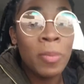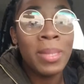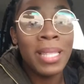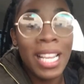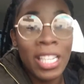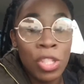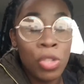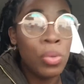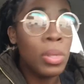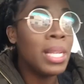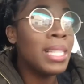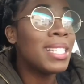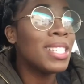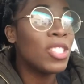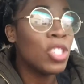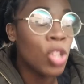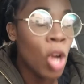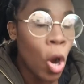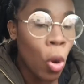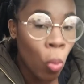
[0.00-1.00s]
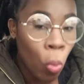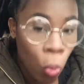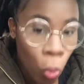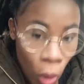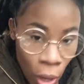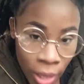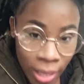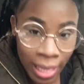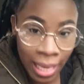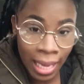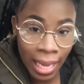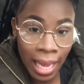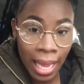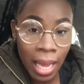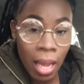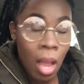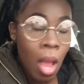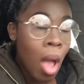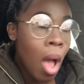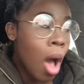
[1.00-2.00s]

but that you need to start working in.